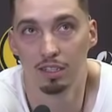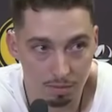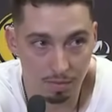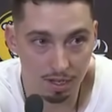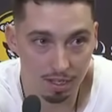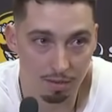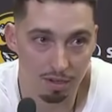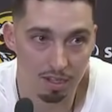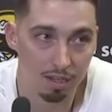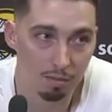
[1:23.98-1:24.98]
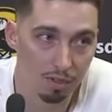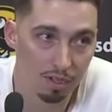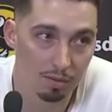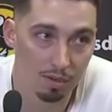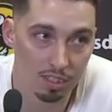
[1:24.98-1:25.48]
My game
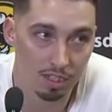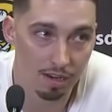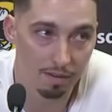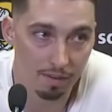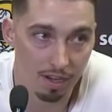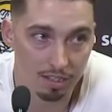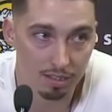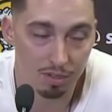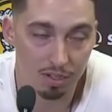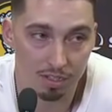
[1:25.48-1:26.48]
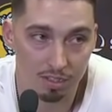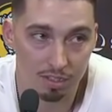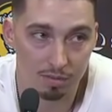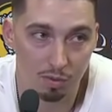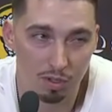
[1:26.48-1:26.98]
plan was a lot of
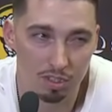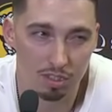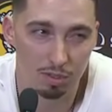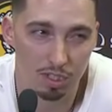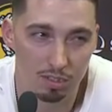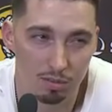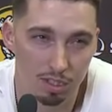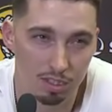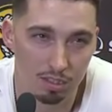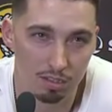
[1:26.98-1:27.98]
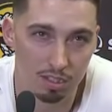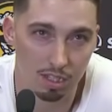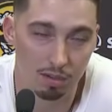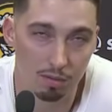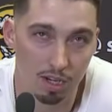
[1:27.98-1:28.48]
fastballs, more just read swings,
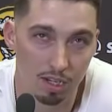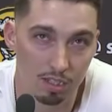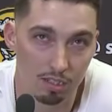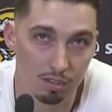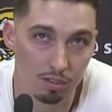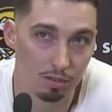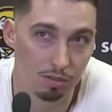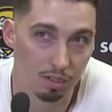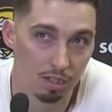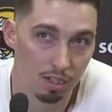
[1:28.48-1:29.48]
understand what I could do.